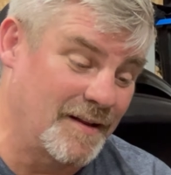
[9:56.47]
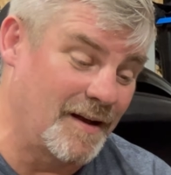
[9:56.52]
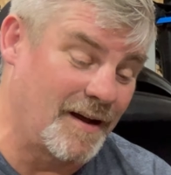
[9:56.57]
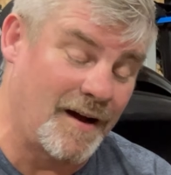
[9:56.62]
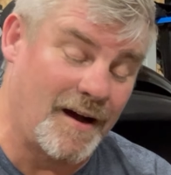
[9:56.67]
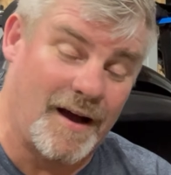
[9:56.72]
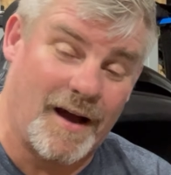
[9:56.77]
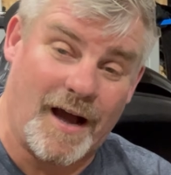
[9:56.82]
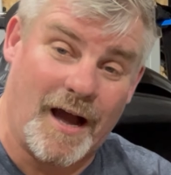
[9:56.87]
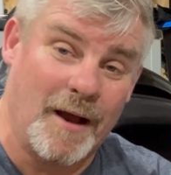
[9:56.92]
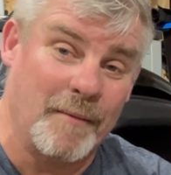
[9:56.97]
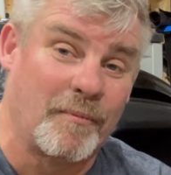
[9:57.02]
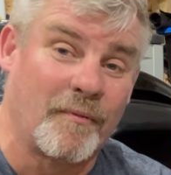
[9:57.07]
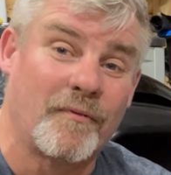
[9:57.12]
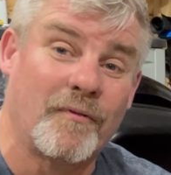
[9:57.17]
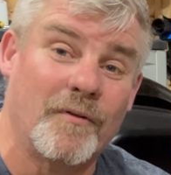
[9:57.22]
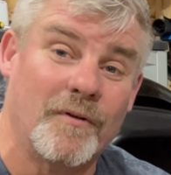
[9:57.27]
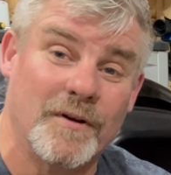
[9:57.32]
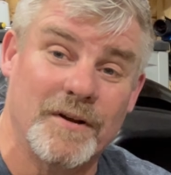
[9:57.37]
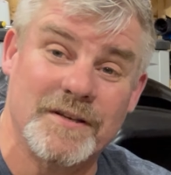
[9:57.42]
I
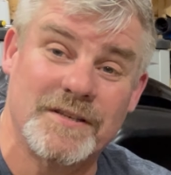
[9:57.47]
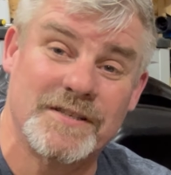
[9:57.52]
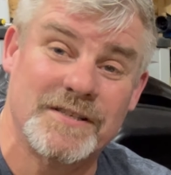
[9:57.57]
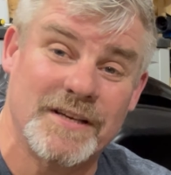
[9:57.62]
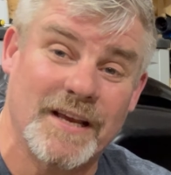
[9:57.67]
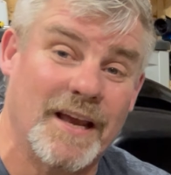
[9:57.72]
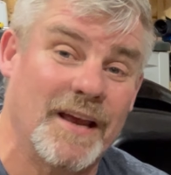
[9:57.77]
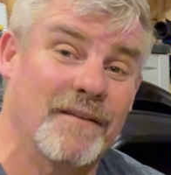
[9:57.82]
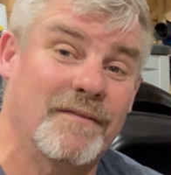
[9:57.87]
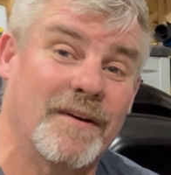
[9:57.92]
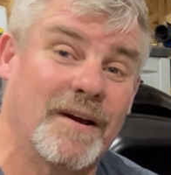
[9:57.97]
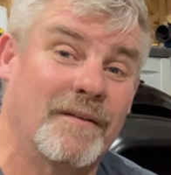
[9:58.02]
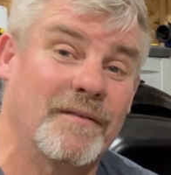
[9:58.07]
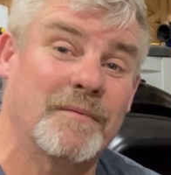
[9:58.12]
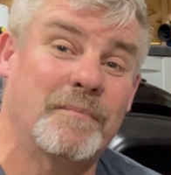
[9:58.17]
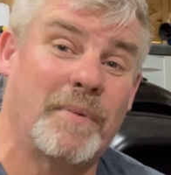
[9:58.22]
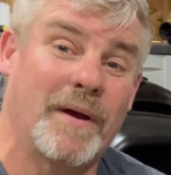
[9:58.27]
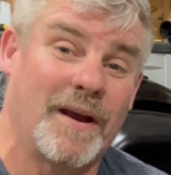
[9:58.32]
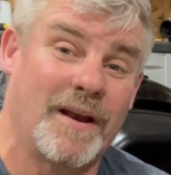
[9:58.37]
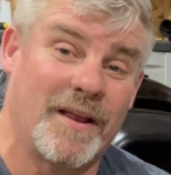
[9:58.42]
prefer to save
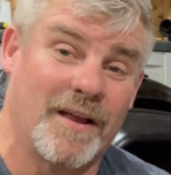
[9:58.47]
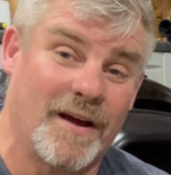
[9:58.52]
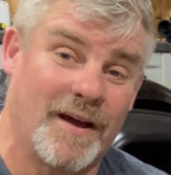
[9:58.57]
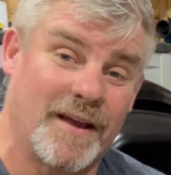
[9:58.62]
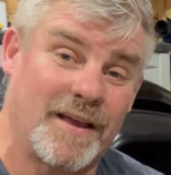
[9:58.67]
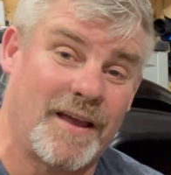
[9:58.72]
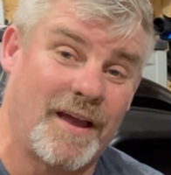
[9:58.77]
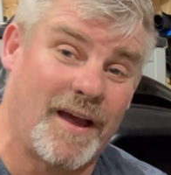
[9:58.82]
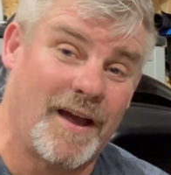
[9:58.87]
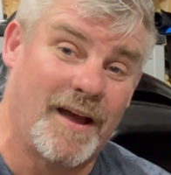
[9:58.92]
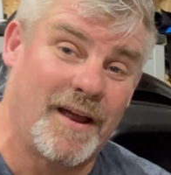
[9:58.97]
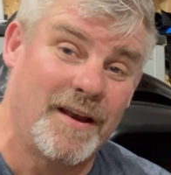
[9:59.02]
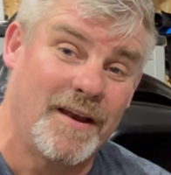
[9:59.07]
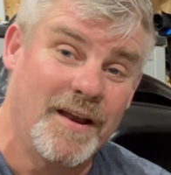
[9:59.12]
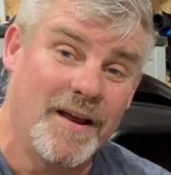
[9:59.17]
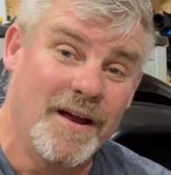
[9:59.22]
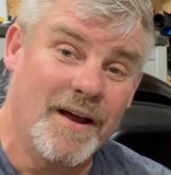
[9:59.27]
every penny I can.